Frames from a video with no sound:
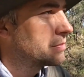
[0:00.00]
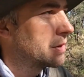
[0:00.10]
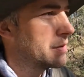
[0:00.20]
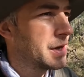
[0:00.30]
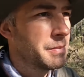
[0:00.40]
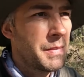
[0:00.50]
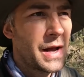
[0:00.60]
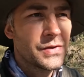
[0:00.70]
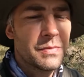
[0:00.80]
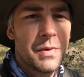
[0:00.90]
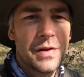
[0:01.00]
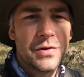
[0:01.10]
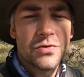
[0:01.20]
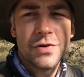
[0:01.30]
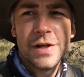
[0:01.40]
Maybe they're masked by the
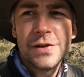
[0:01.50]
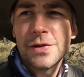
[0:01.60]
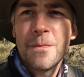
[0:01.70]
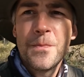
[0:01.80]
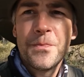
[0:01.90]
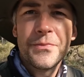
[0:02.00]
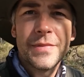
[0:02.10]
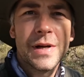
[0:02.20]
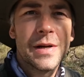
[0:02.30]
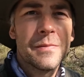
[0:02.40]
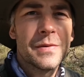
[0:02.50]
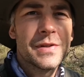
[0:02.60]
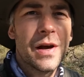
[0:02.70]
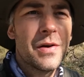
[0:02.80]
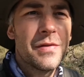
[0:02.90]
trees.
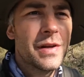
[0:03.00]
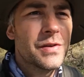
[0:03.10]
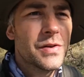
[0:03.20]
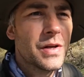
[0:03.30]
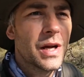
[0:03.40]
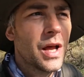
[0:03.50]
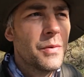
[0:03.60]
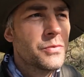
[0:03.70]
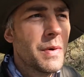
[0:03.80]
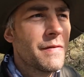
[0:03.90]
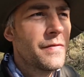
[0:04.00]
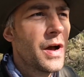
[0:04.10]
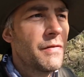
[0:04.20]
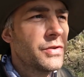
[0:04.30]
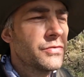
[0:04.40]
So I think it's only a climb to about
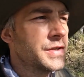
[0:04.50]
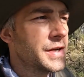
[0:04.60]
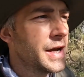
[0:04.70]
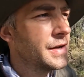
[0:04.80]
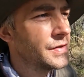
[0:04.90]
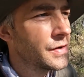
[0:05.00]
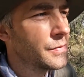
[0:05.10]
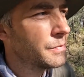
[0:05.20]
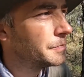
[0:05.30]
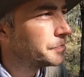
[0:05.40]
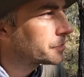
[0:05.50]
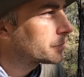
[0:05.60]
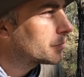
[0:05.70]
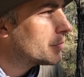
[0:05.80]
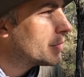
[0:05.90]
500 today, so
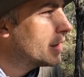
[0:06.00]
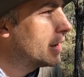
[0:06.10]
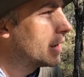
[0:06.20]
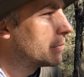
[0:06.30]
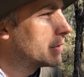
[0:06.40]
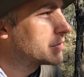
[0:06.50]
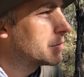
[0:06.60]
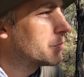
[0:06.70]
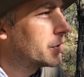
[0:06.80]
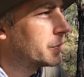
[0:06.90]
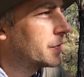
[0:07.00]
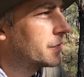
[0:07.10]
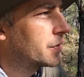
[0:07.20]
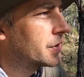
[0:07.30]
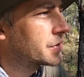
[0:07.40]
at some point we've
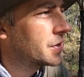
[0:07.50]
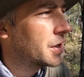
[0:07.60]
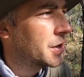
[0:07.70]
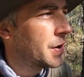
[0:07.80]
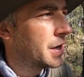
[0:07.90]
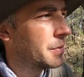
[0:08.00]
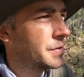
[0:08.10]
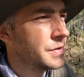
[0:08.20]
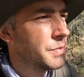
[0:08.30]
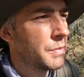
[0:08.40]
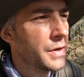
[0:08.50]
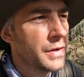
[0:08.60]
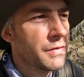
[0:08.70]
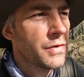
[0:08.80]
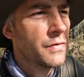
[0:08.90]
got to start going up. There's probably
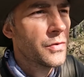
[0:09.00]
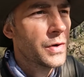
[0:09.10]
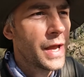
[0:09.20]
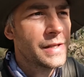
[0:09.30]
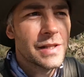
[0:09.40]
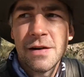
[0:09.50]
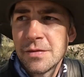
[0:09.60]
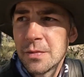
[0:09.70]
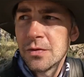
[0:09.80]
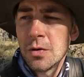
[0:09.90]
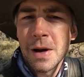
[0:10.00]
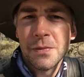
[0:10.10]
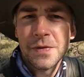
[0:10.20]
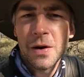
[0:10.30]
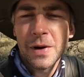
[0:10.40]
only 3 or 4k's left before
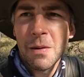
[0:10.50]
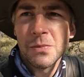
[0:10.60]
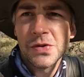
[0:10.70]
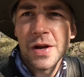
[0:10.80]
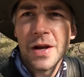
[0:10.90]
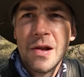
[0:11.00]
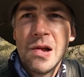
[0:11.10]
Mt Dale campsite.